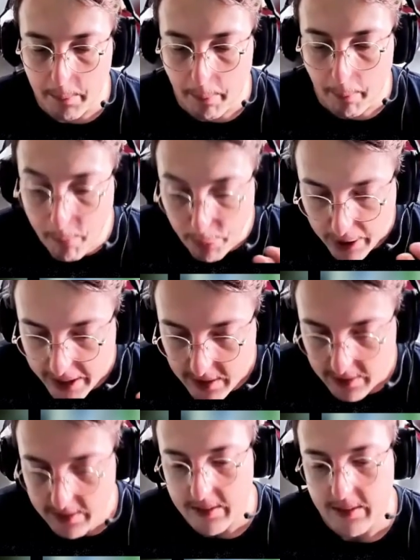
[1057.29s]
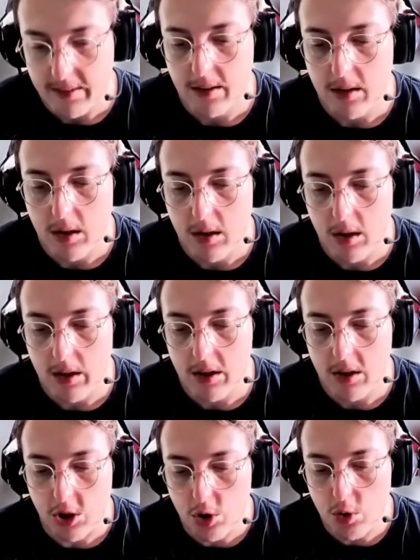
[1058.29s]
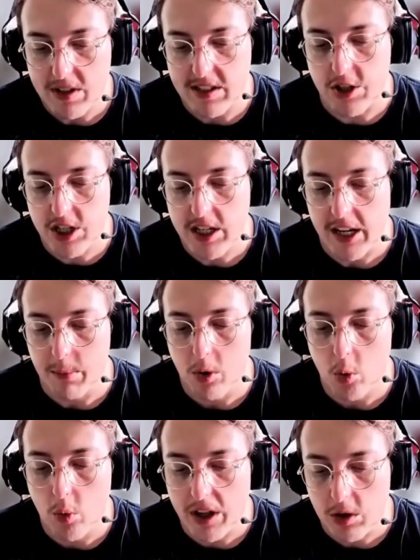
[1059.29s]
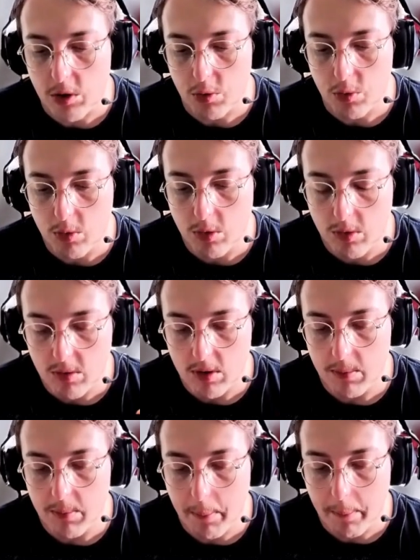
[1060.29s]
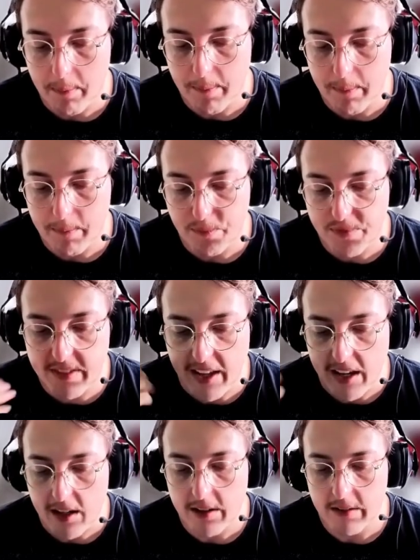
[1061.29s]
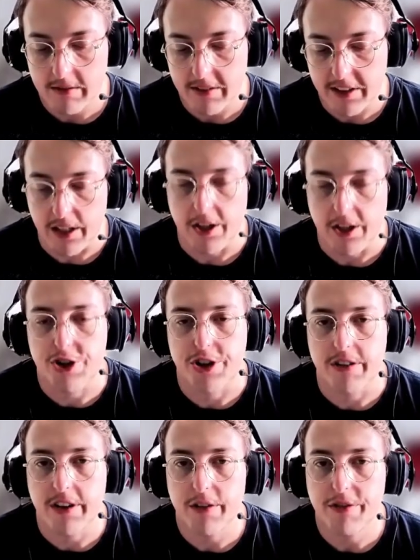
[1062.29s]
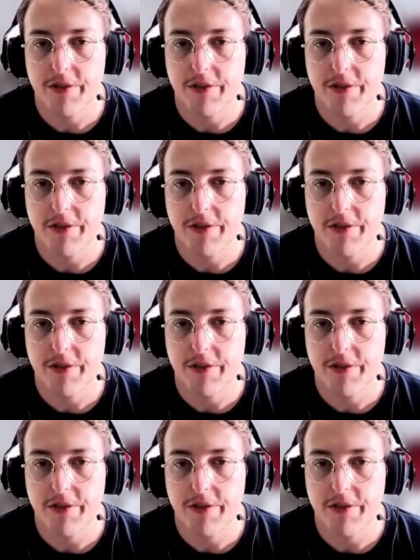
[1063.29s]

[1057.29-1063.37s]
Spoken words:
But you as a GM, when you take initiative,